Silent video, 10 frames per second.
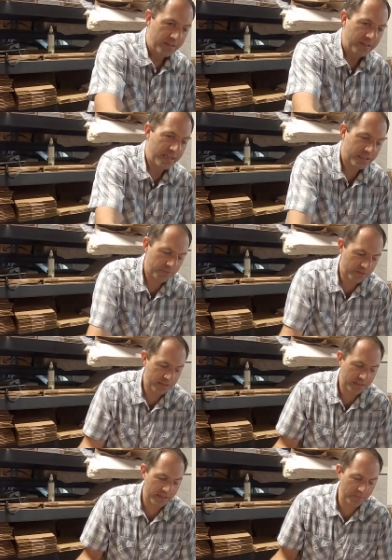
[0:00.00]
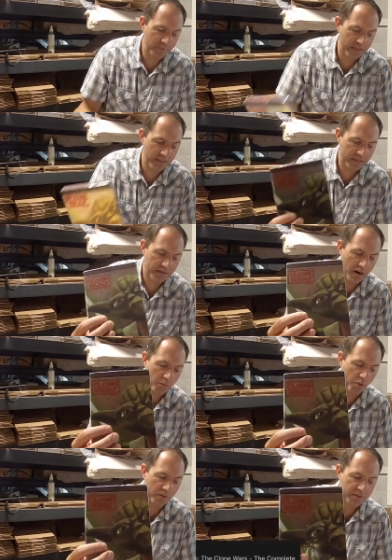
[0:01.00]
Next one is gonna be
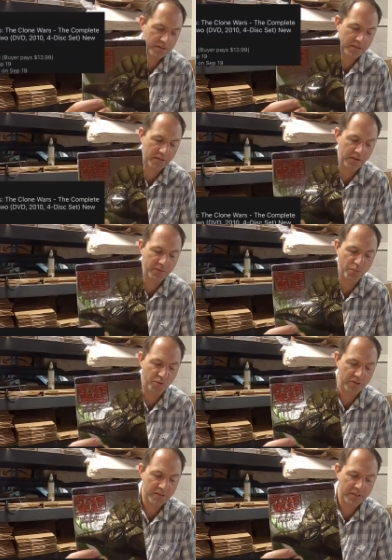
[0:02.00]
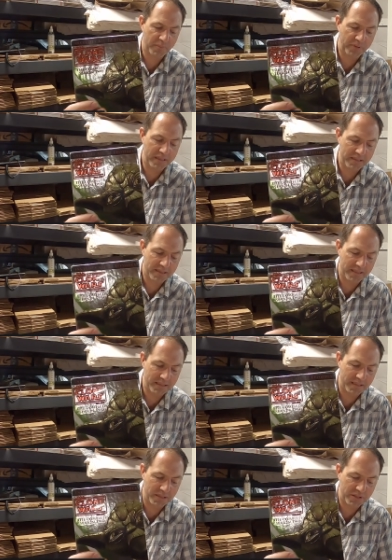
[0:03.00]
Star Wars, The Clone Wars, Complete
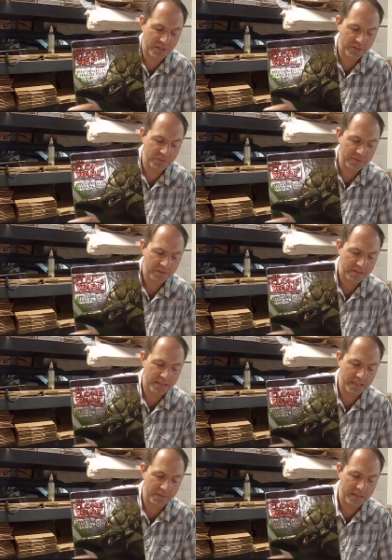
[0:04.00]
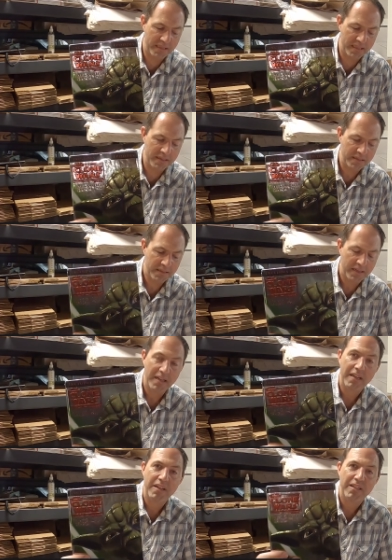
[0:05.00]
Season two, D V D.
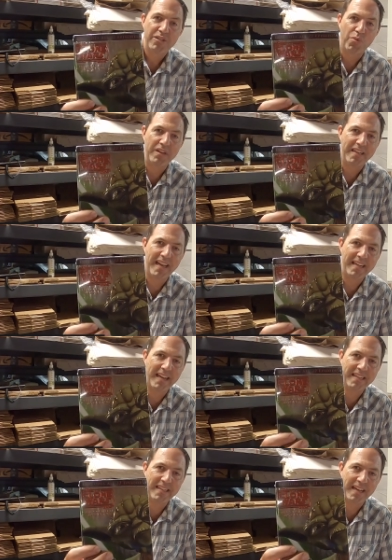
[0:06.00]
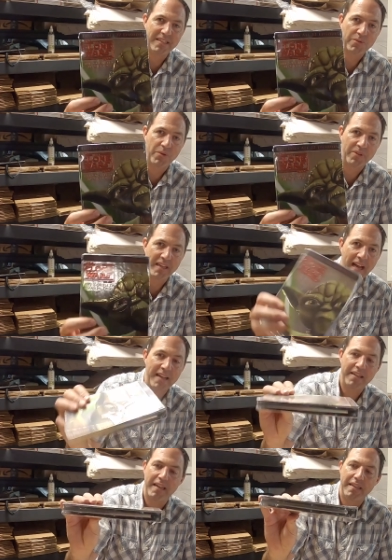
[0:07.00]
twenty-nine ninety-nine is what we
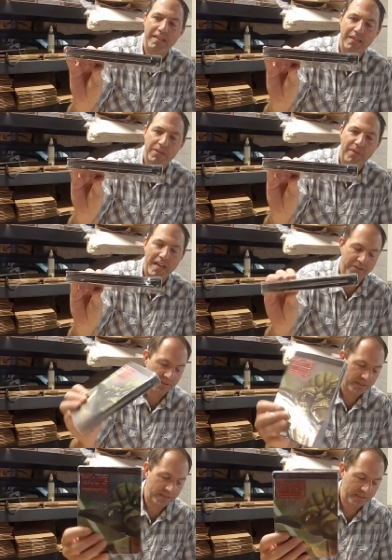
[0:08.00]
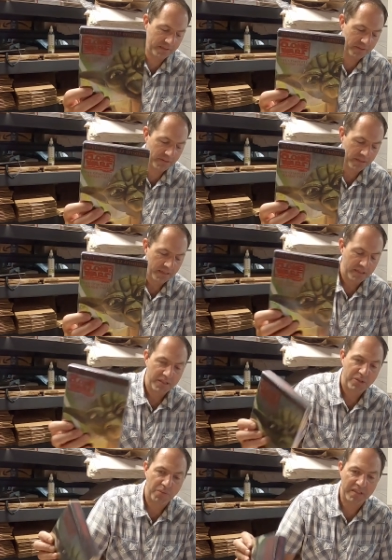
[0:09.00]
got, and it is factory sealed.
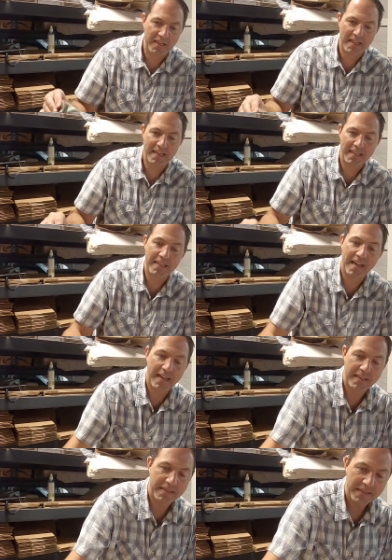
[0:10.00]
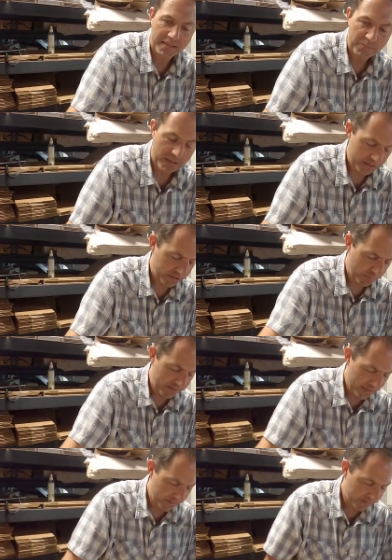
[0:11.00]
twenty-nine ninety-nine plus
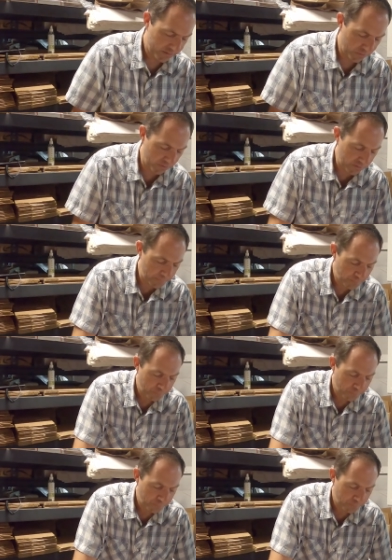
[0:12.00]
shipping out the door.